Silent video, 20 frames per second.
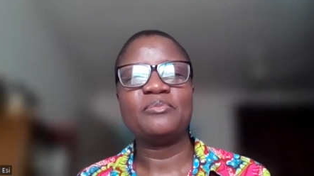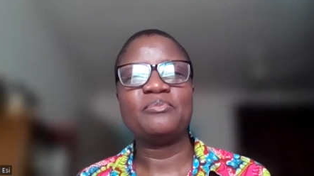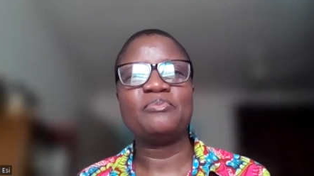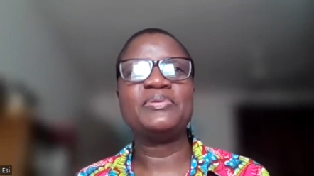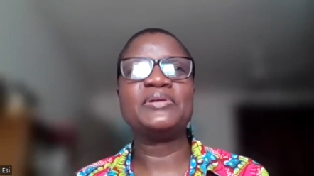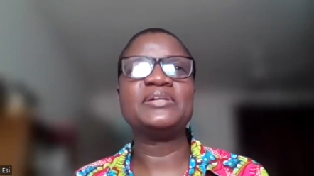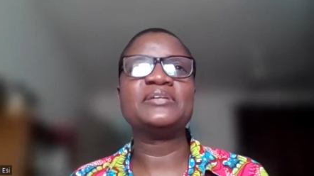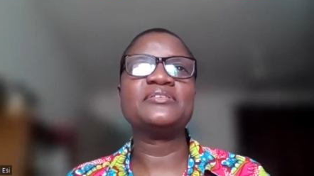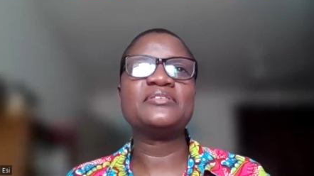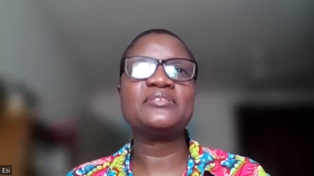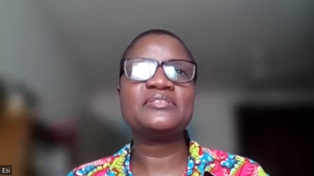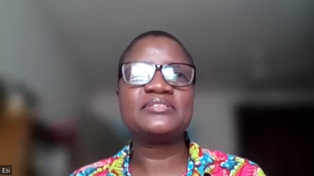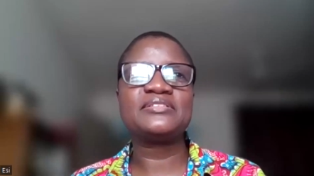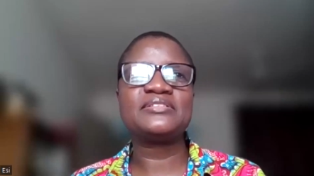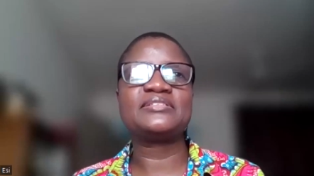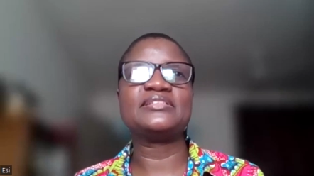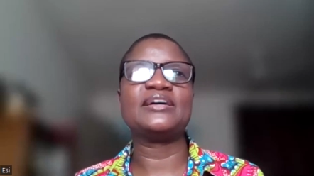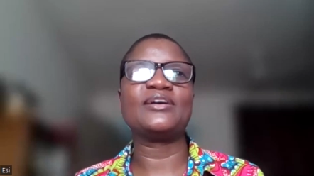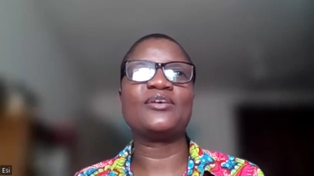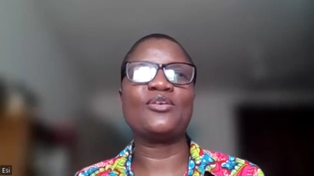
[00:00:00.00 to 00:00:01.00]
build
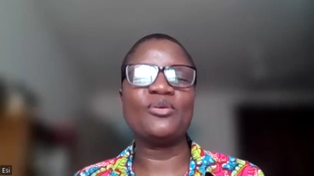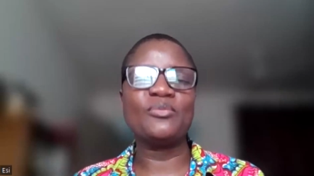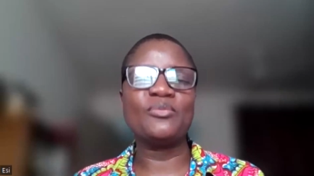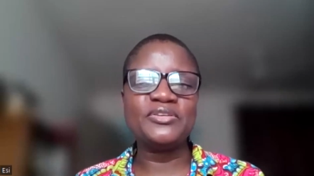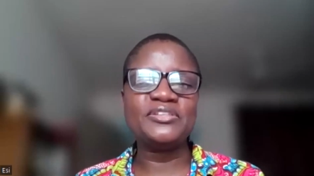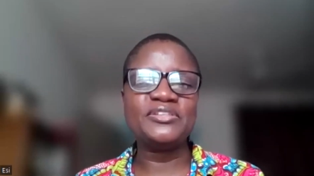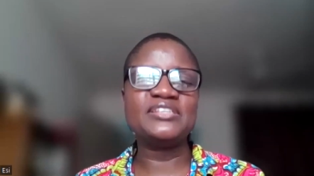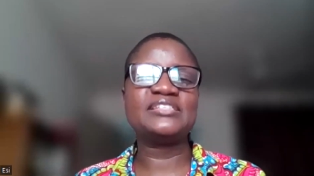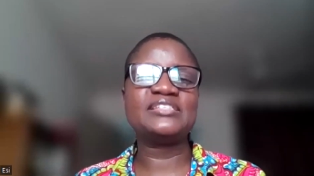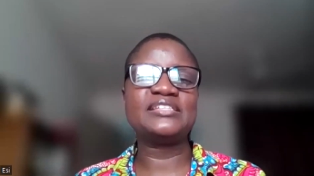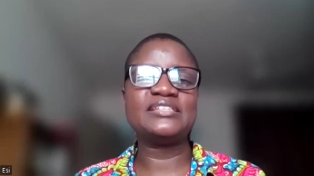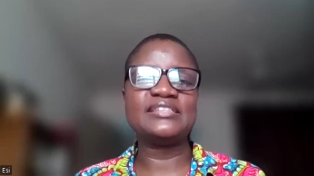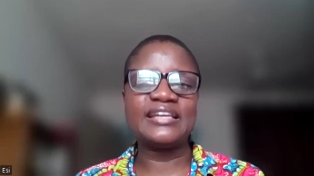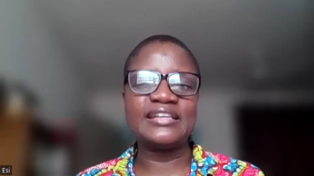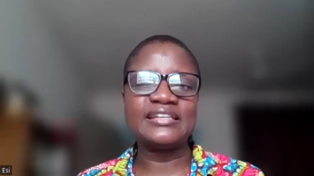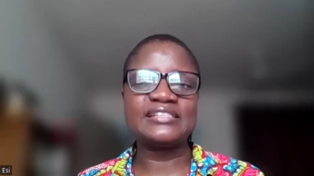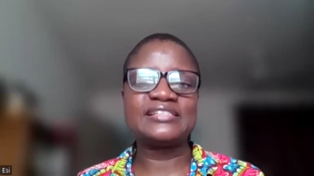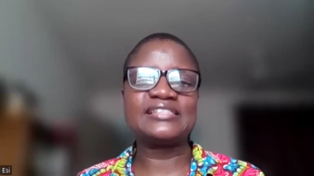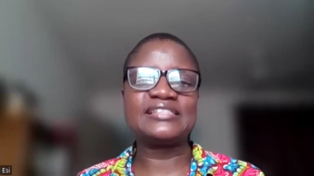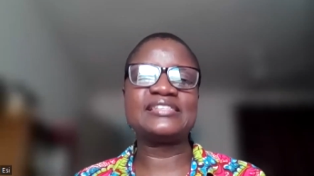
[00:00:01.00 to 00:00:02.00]
a community
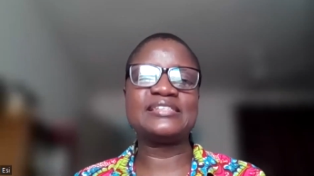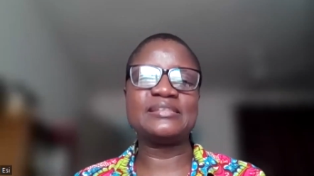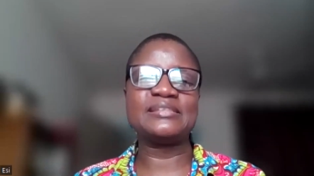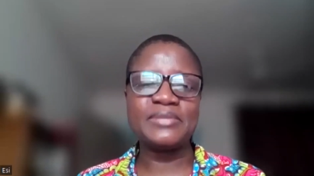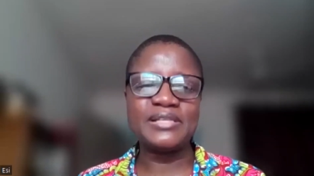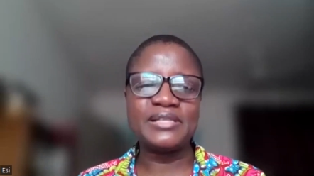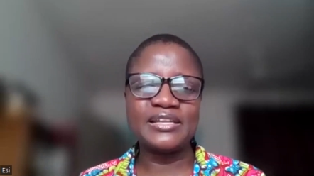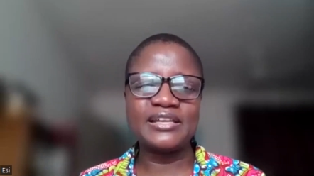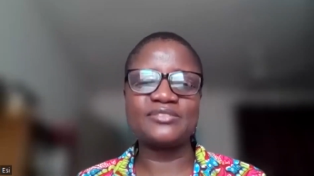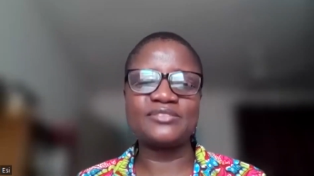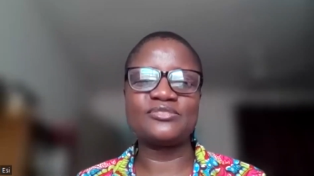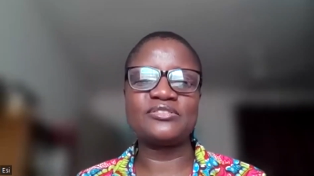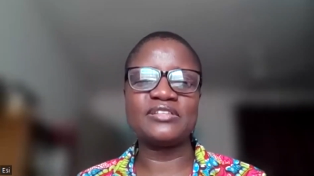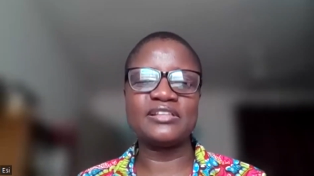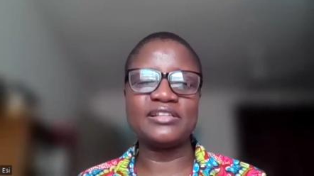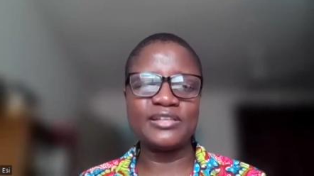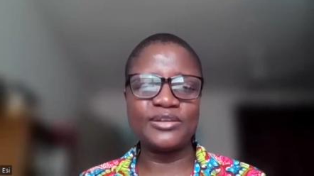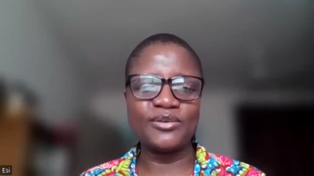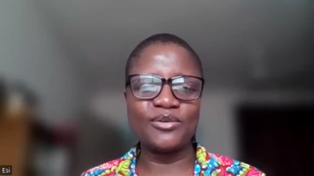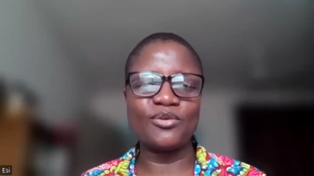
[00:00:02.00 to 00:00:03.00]
that is similar to the
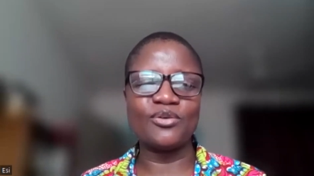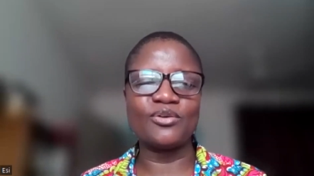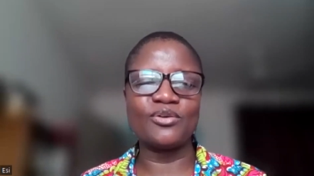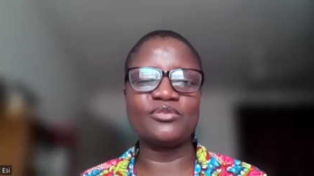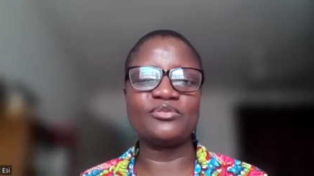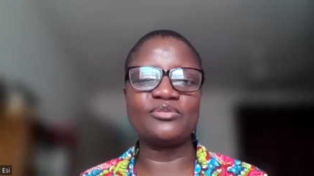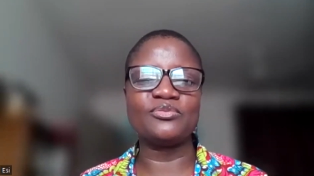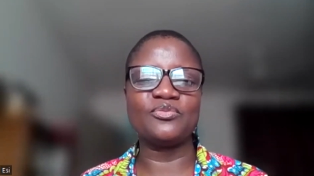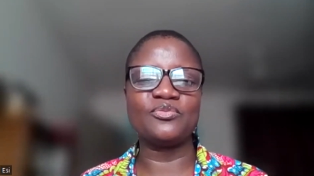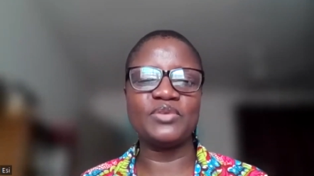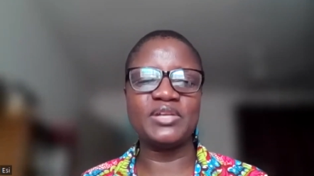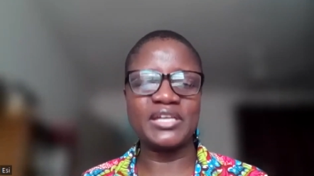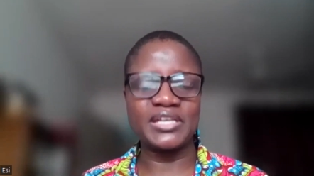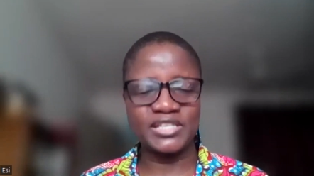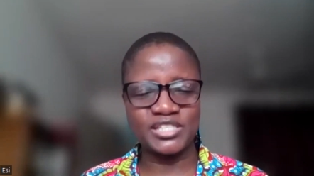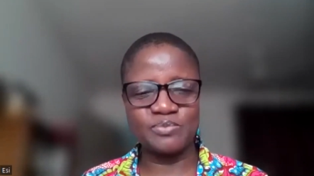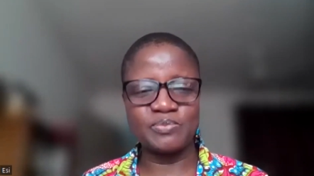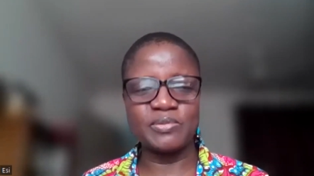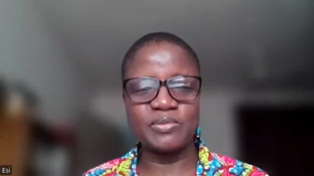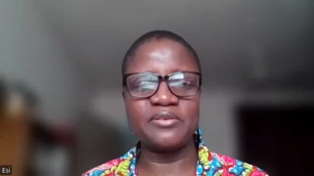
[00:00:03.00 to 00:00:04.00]
Legon we
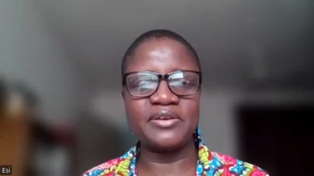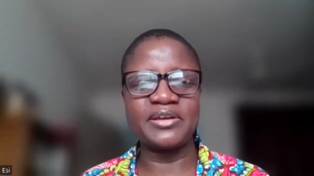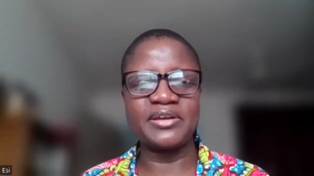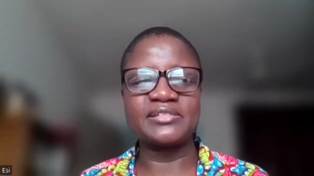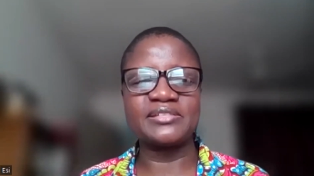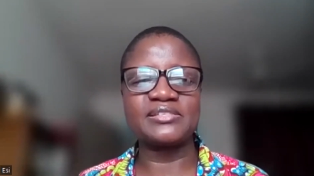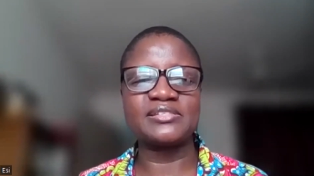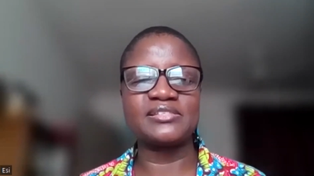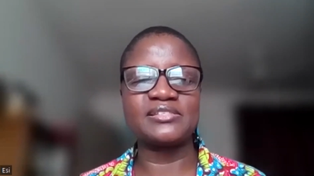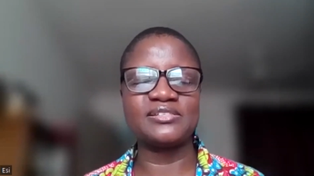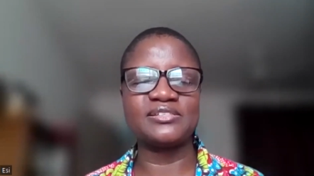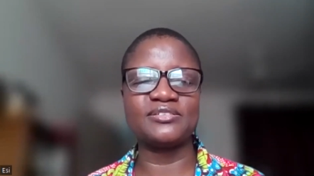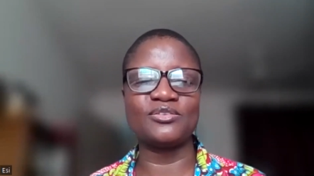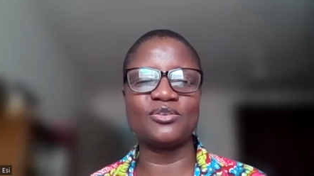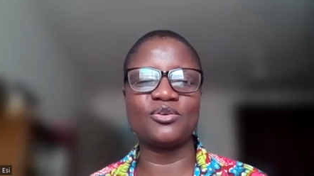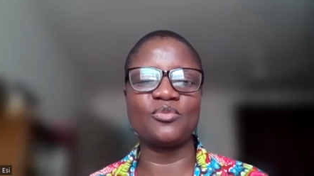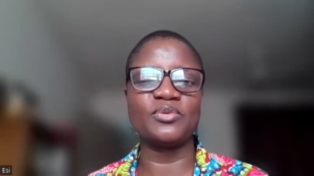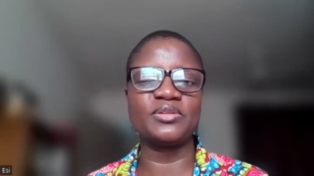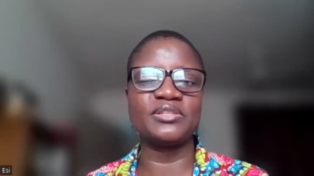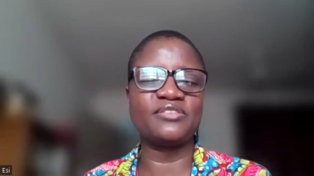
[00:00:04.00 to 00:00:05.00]
experienced, you
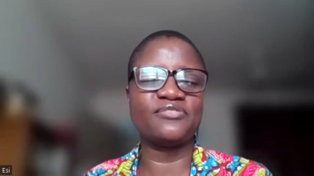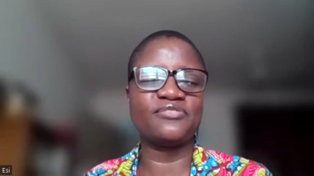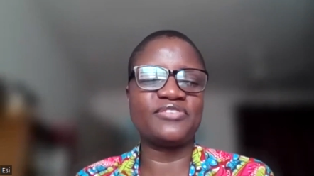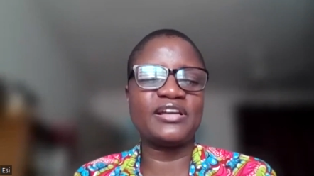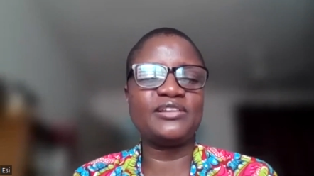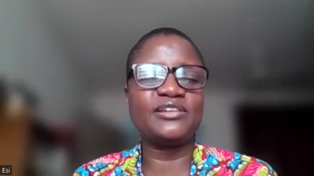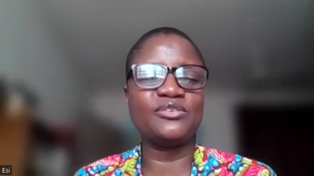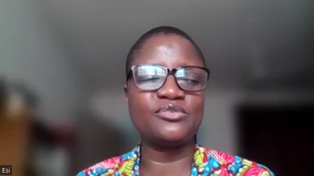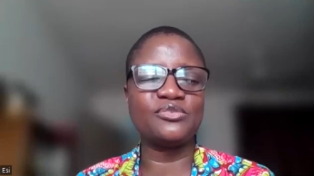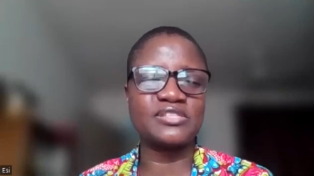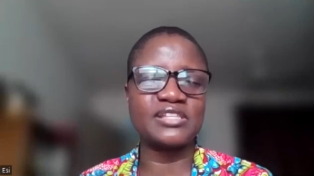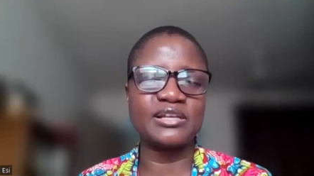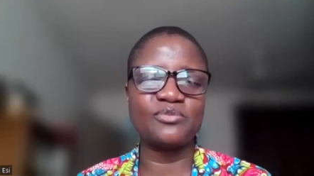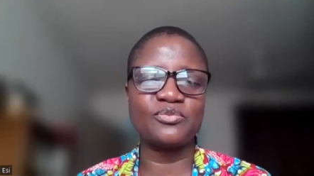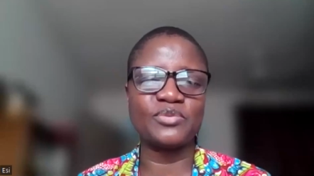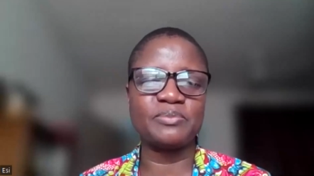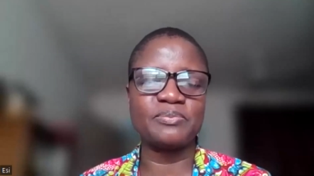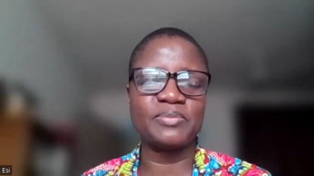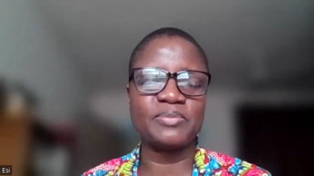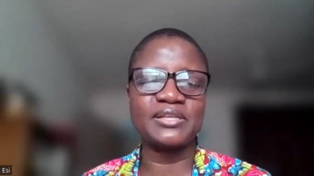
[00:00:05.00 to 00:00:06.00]
know, with the mm-hmm. values that
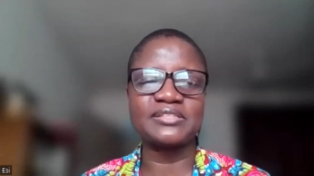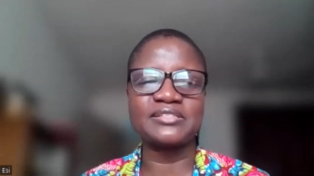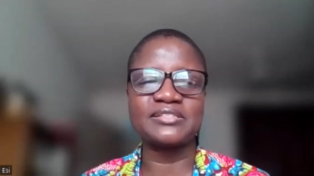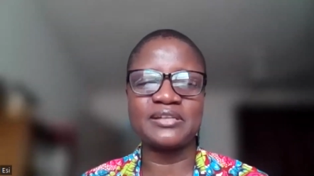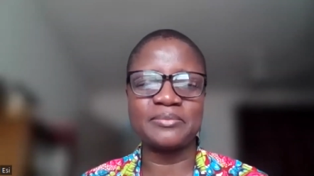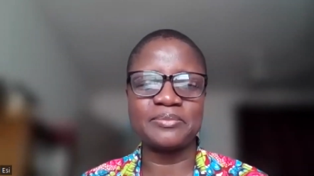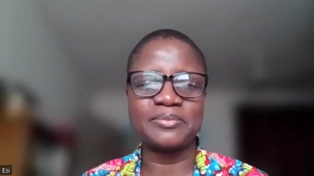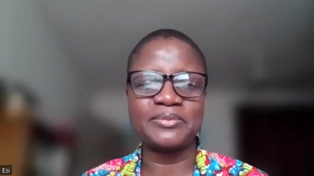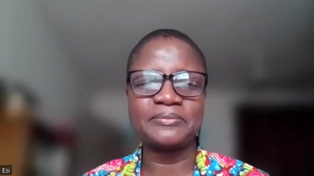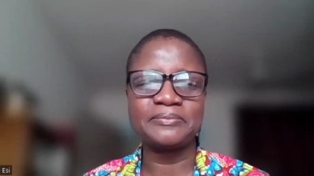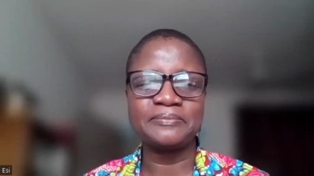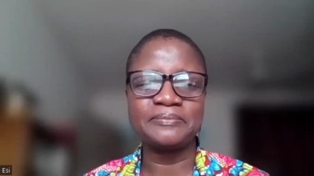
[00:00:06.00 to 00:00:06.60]
we picked up?